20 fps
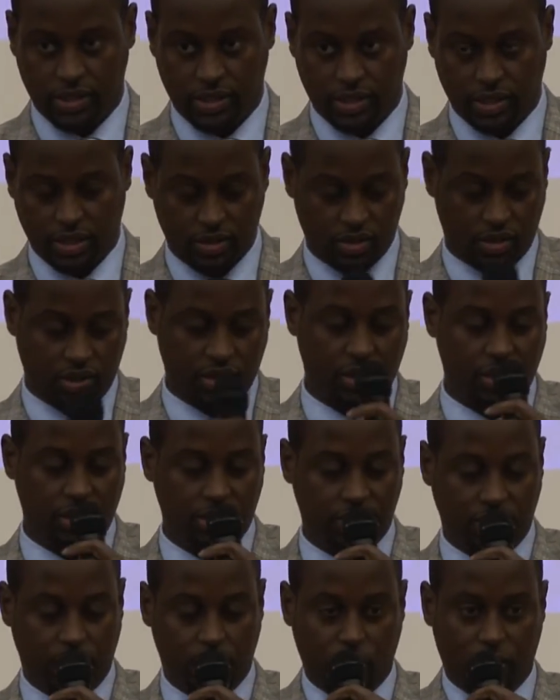It's
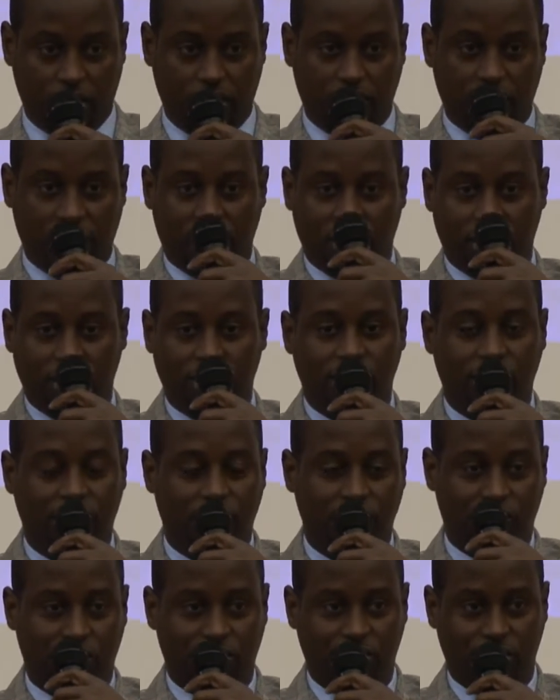somewhere here.
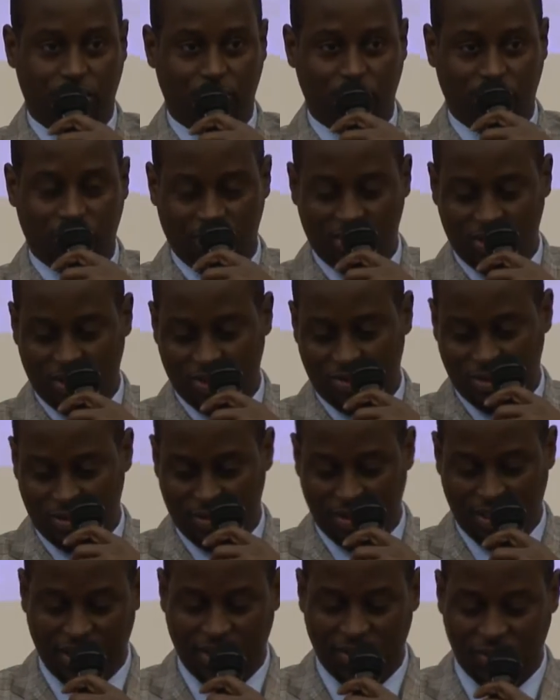If someone is not
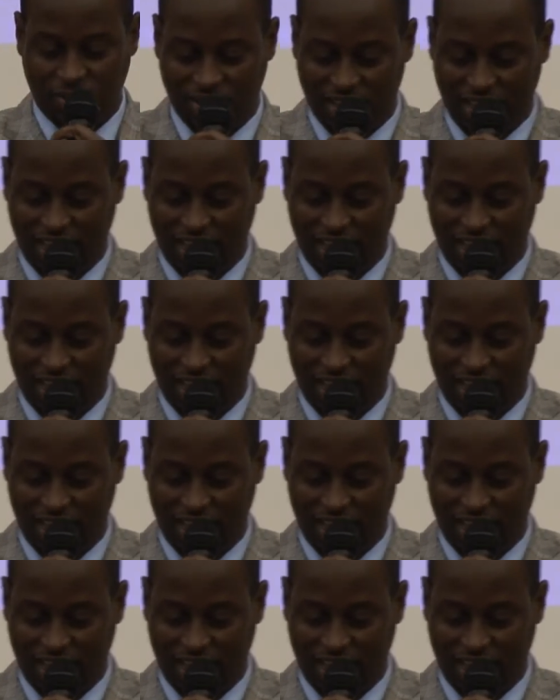familiar with